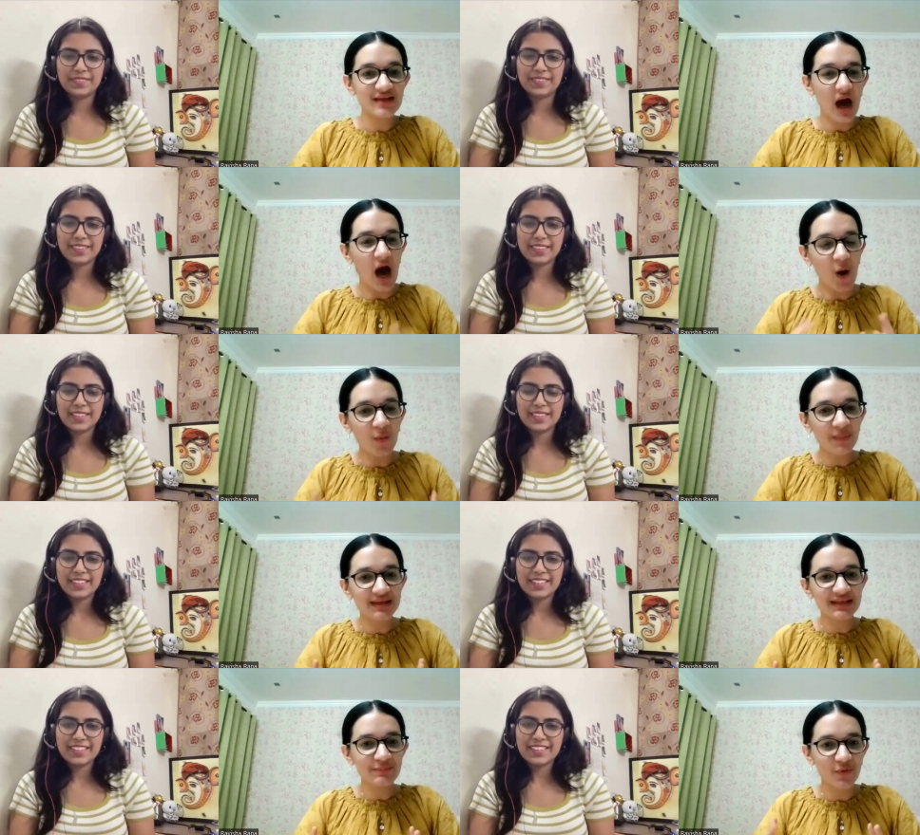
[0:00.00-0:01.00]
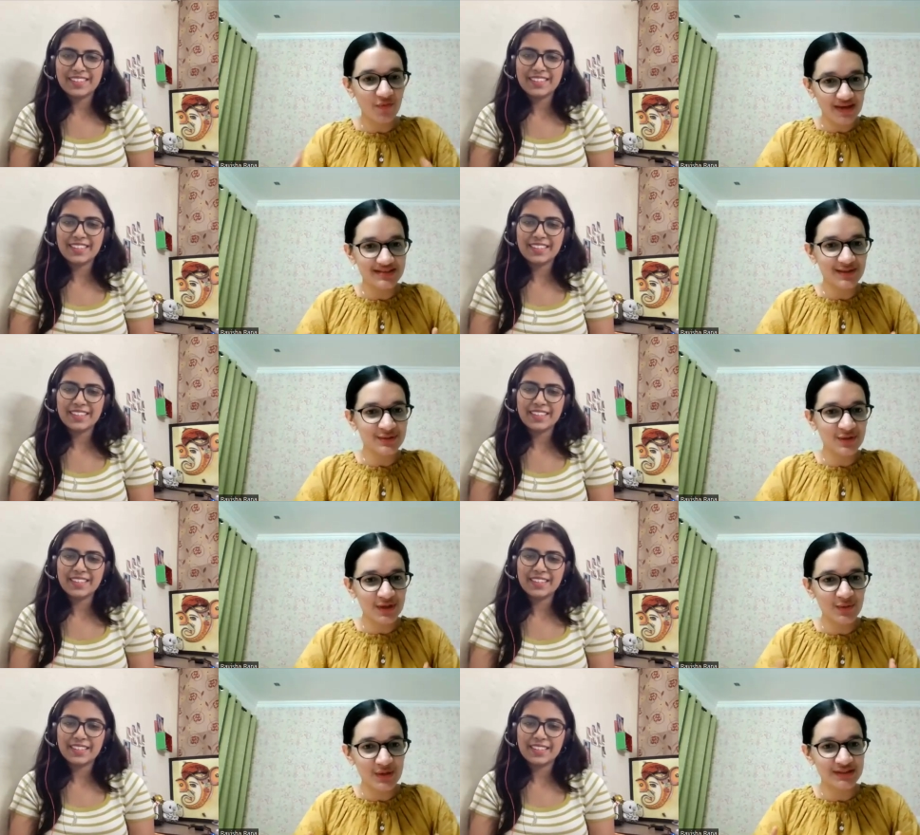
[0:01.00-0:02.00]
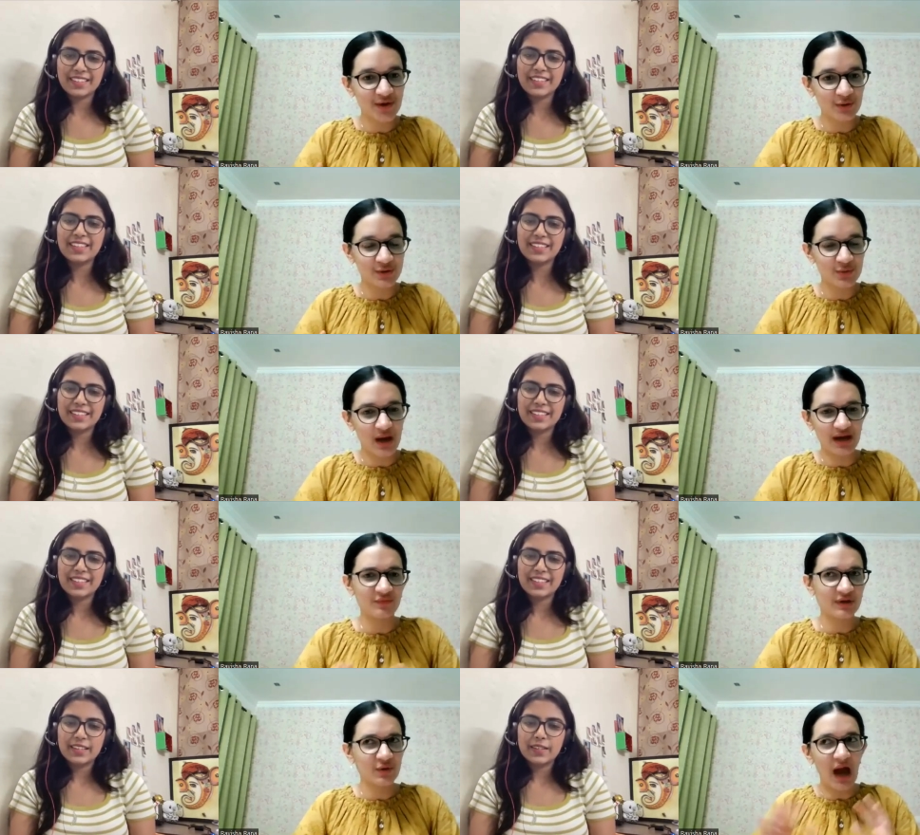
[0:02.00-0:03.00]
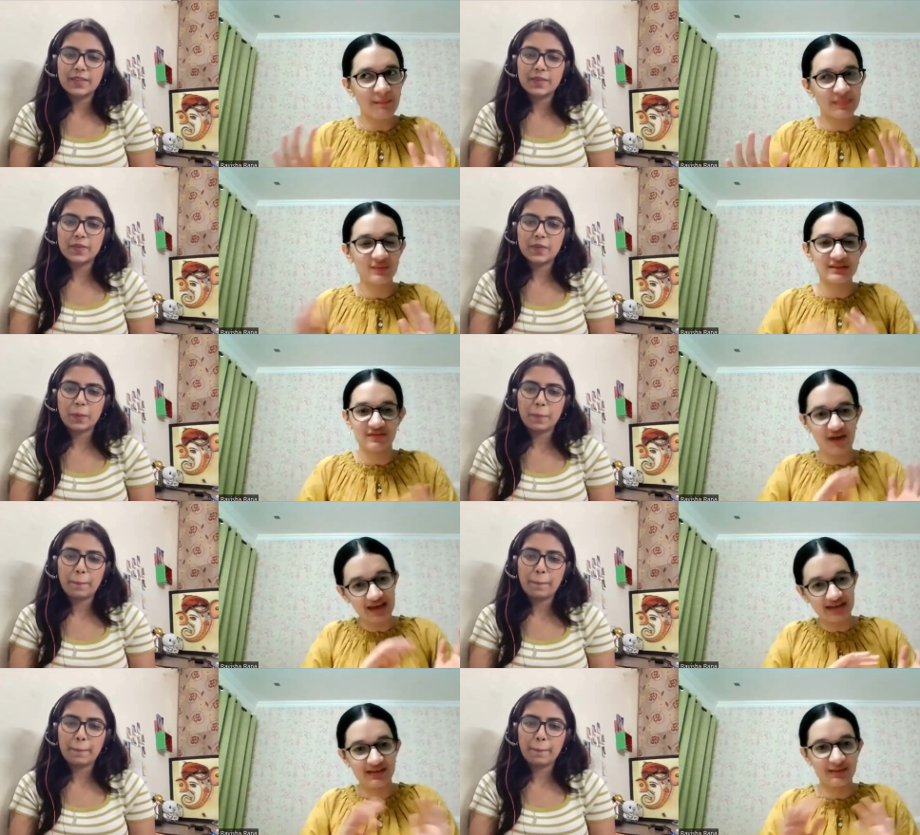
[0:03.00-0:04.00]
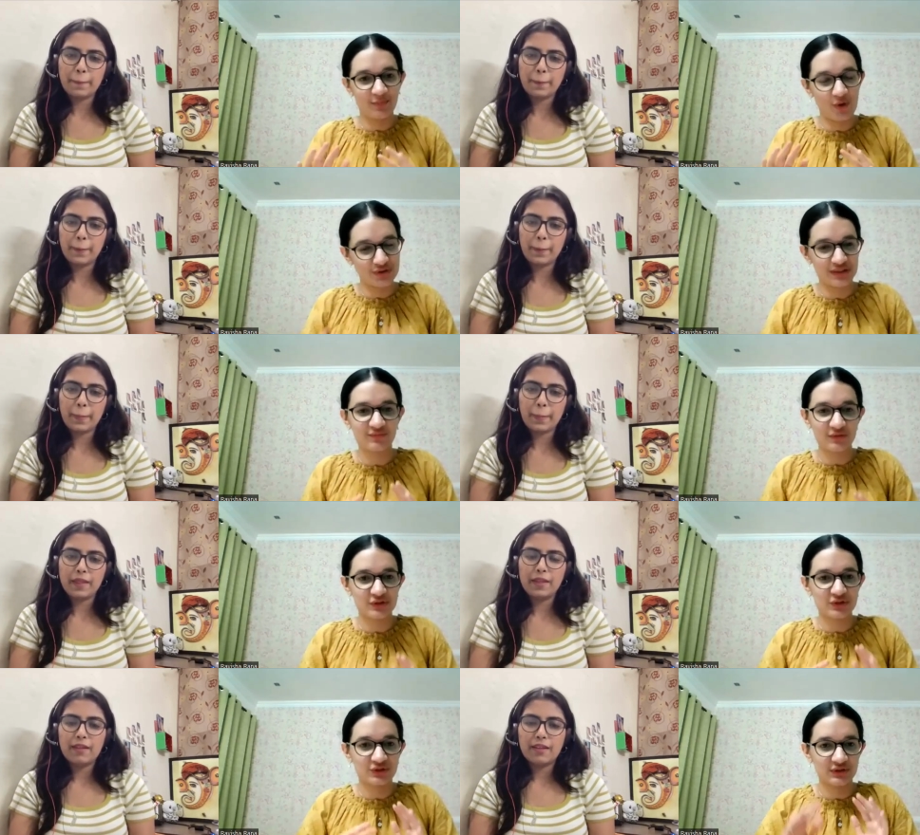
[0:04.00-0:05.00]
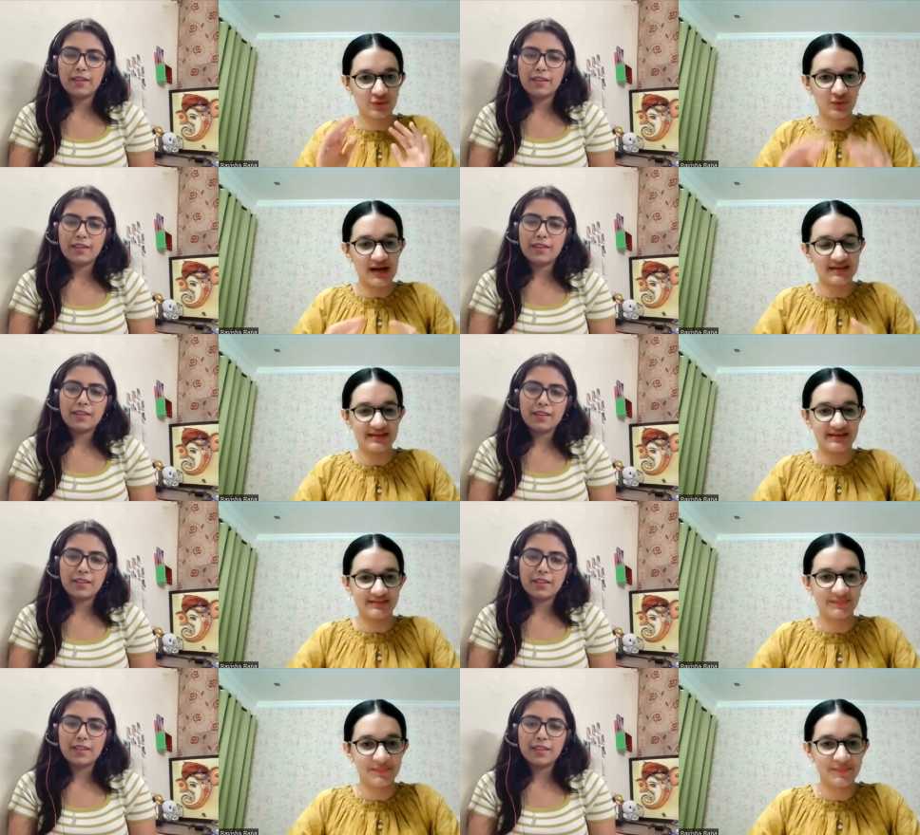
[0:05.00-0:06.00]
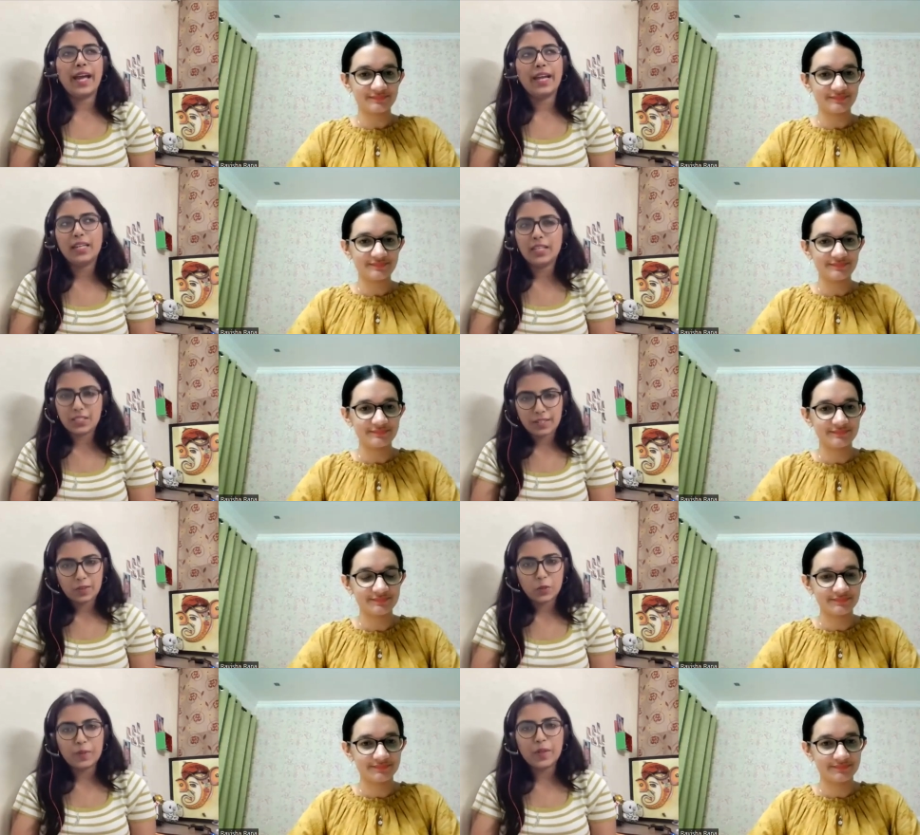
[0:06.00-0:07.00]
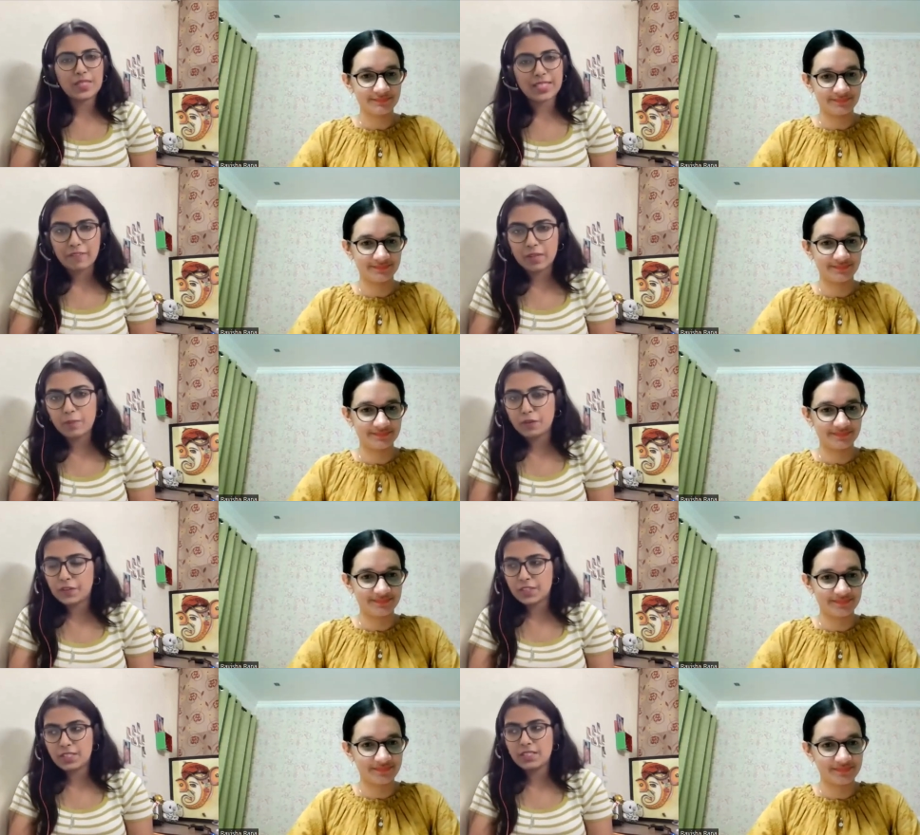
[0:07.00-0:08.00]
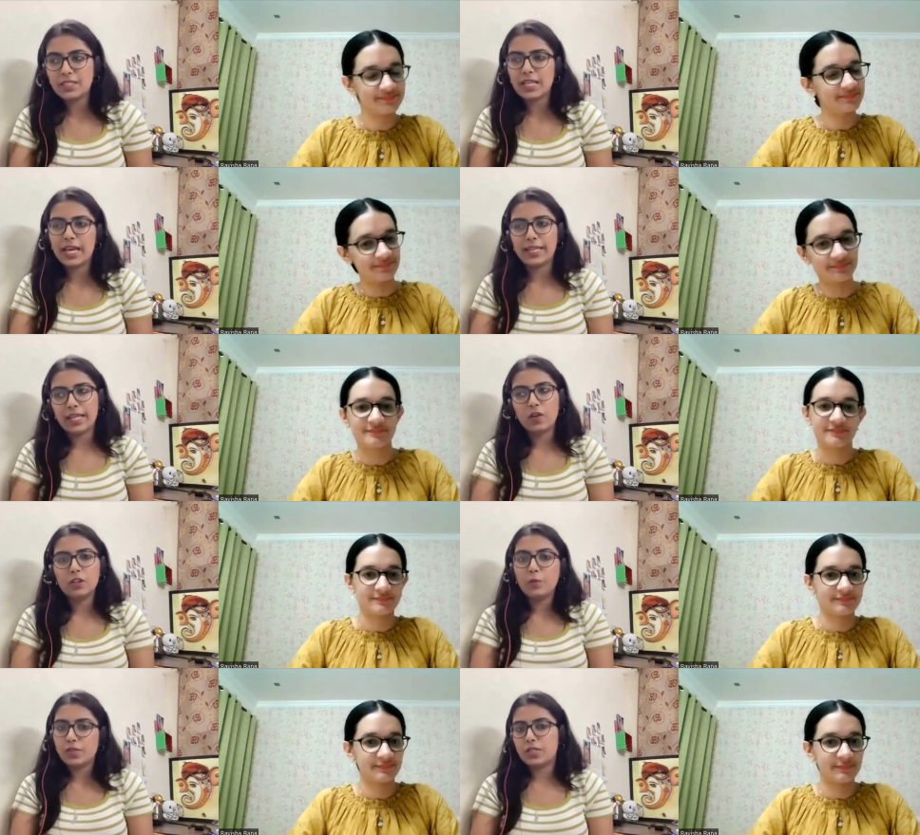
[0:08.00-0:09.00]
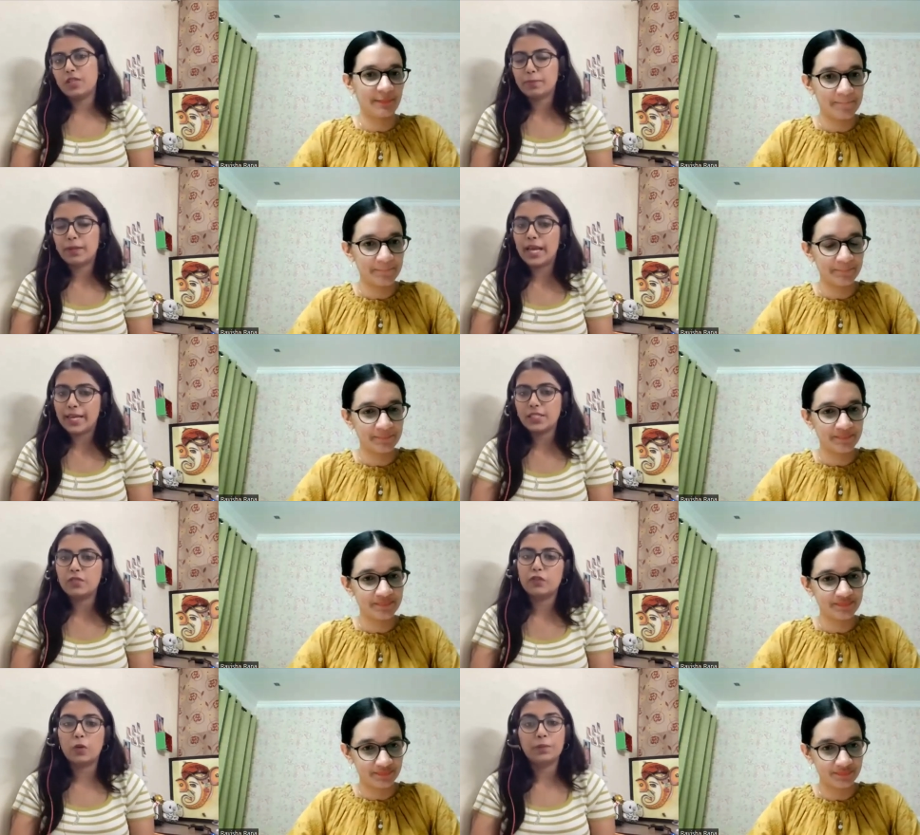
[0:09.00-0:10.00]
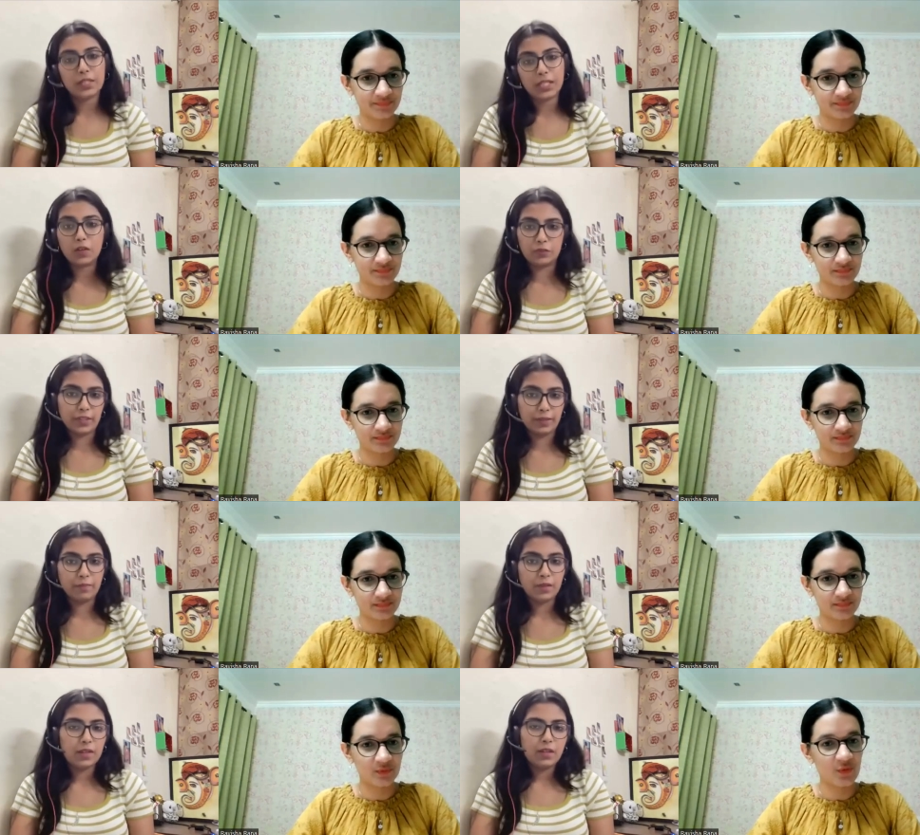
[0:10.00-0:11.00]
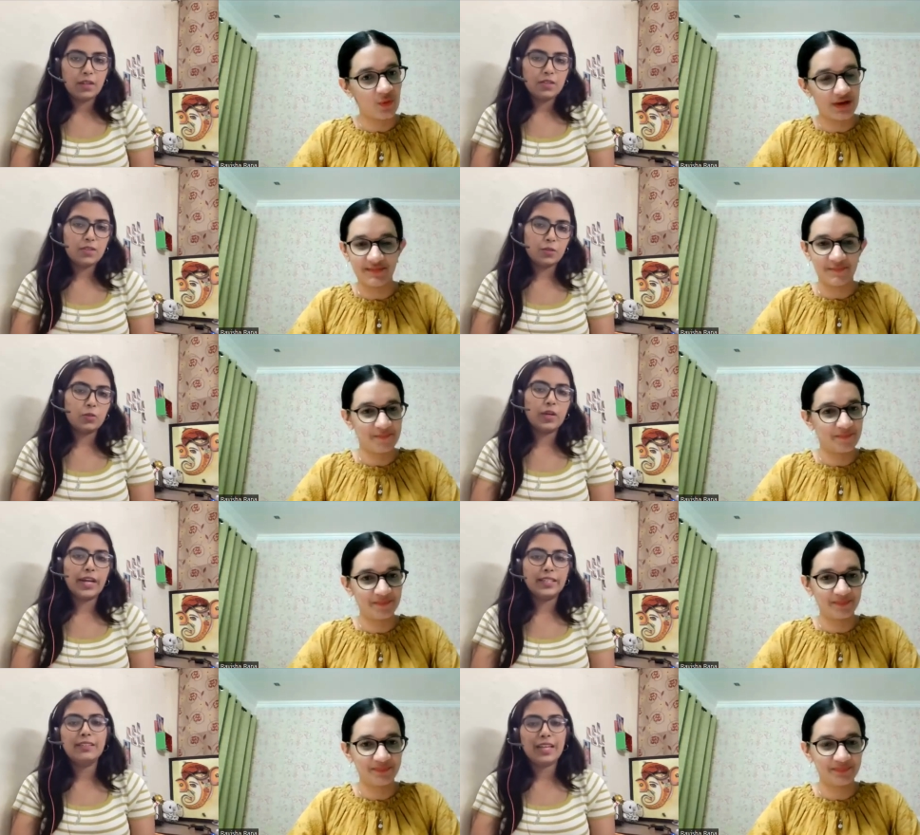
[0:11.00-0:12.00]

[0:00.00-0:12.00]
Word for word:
Speaker 1: ask how many professors did you reach out to and were you happy with the final project which you landed in?
Speaker 2: I reached out to about seven professors and I got positive replies from three of them. So I didn't